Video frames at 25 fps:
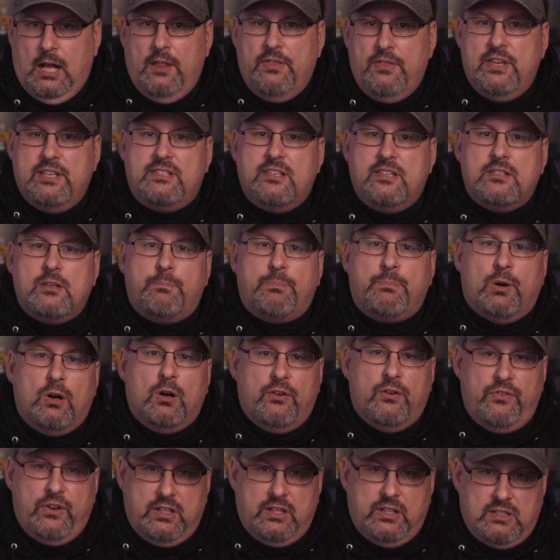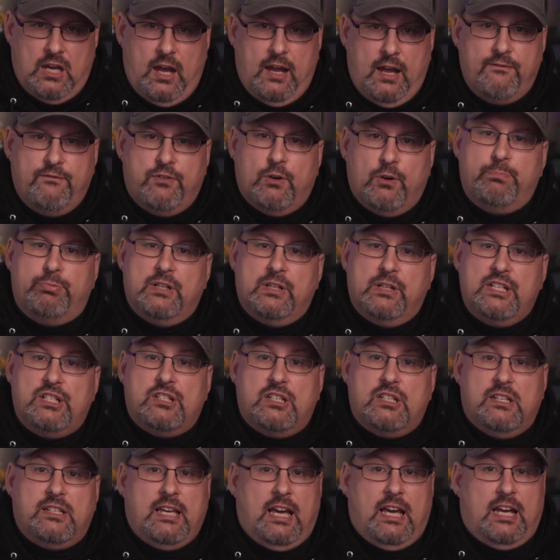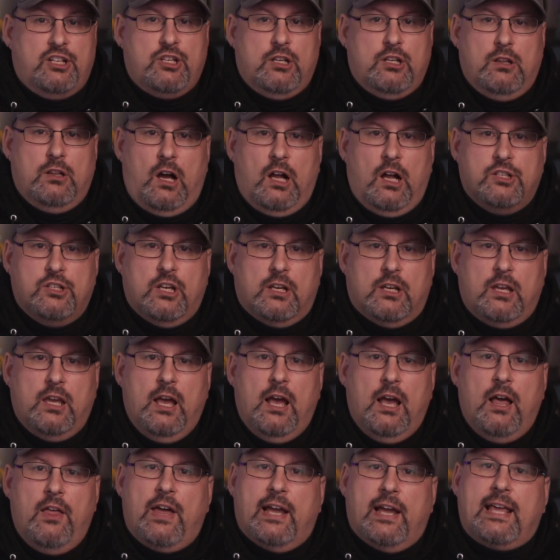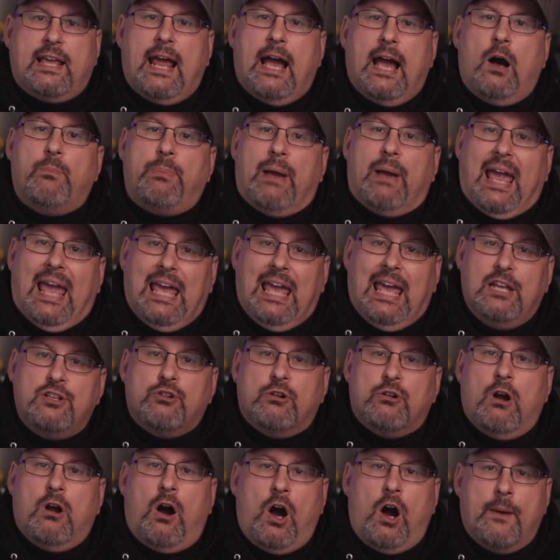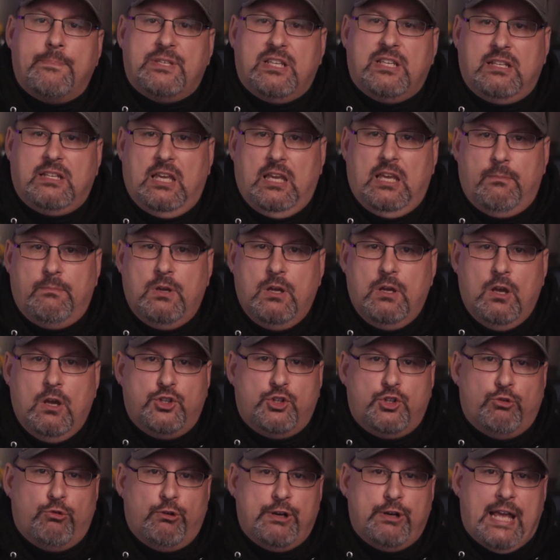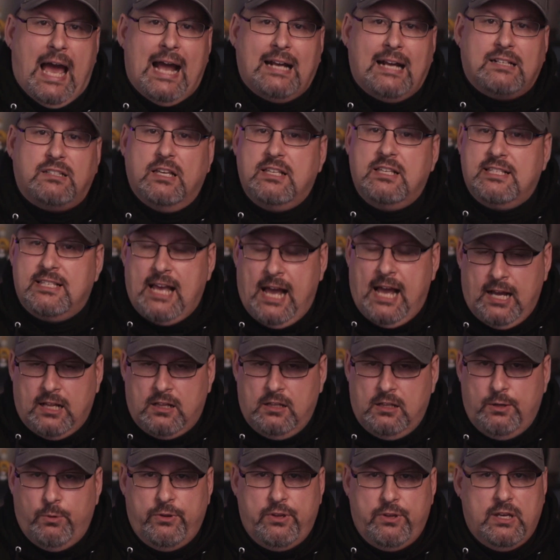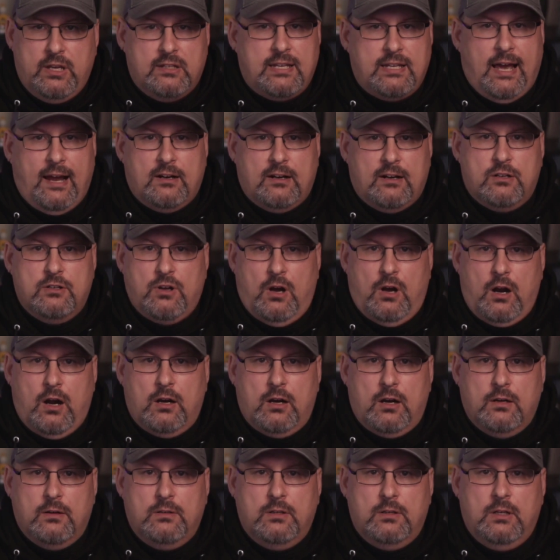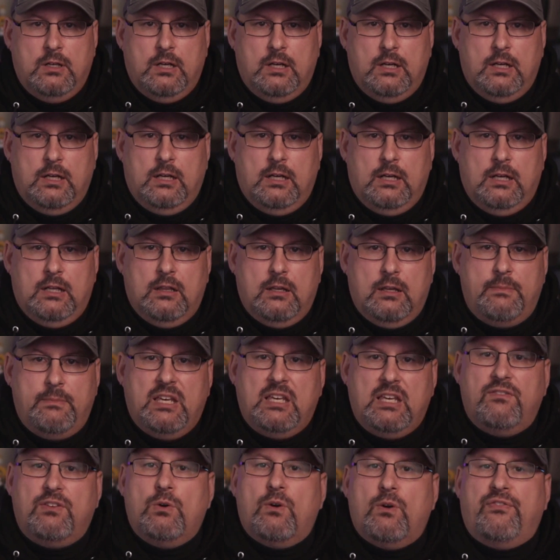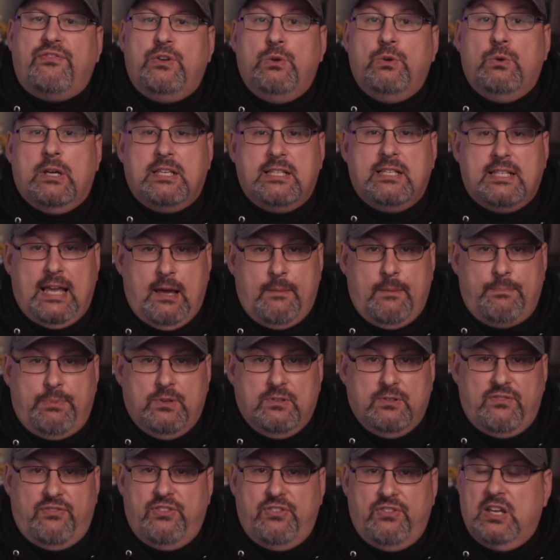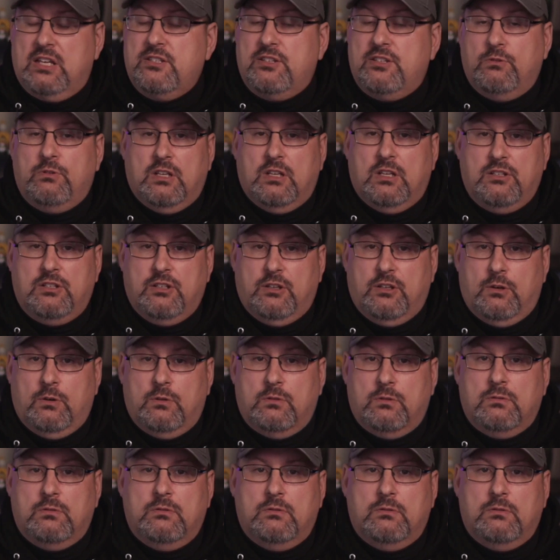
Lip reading: This is a perfect time for breach detection logic that can help aid your ops team to react exactly where the attackers are. Let me give you a few examples of things you can do.